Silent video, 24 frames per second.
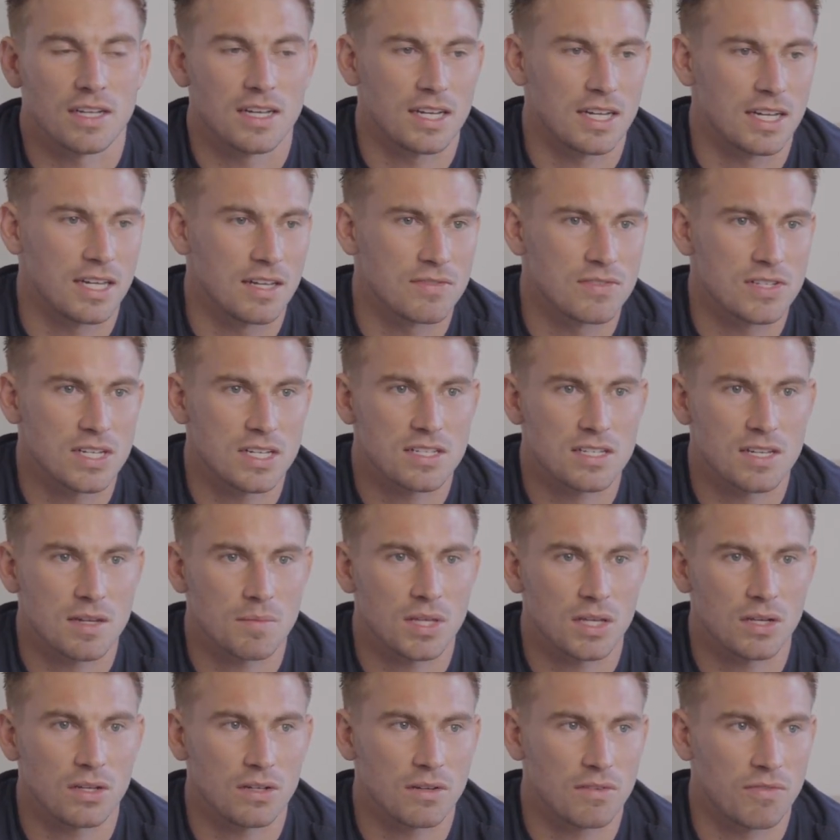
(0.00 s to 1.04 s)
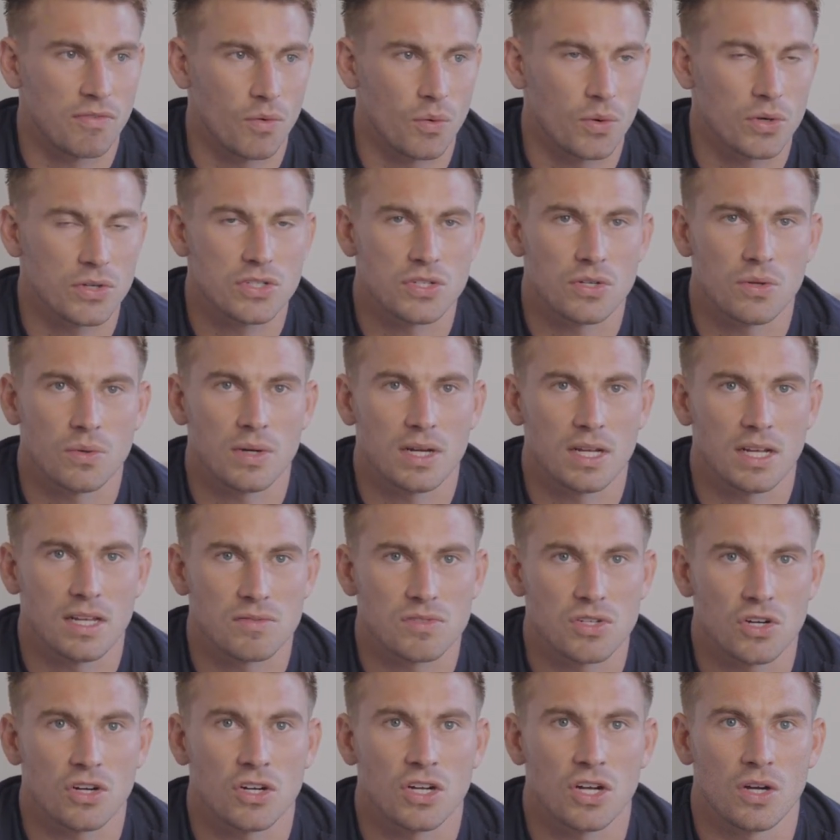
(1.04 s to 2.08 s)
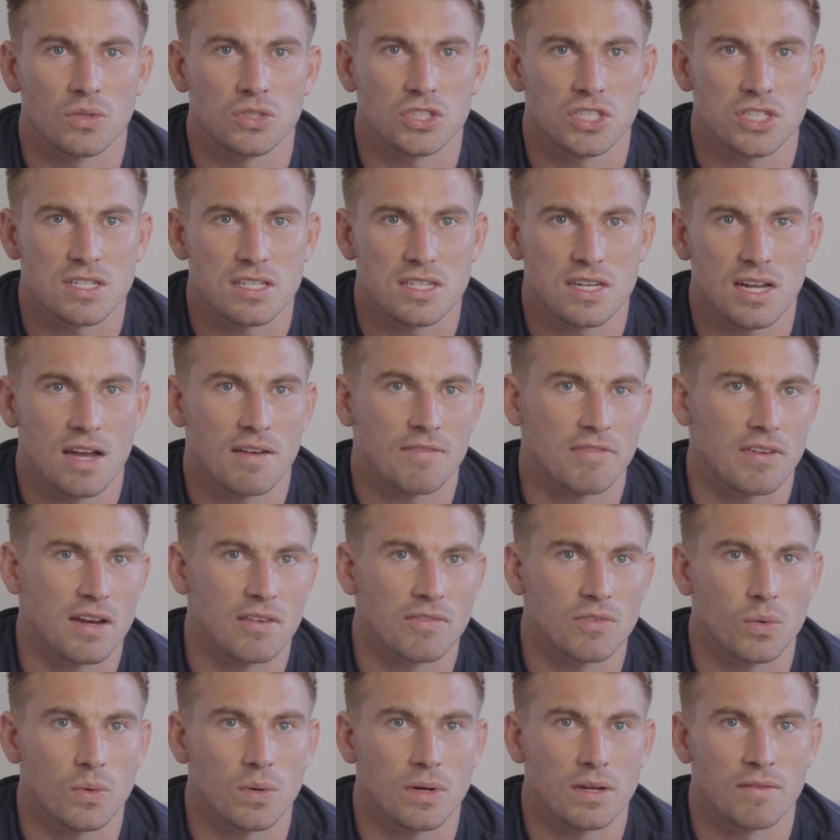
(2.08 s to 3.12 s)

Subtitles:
And it gives us something to look forward to, and it gives our coaching staff and everyone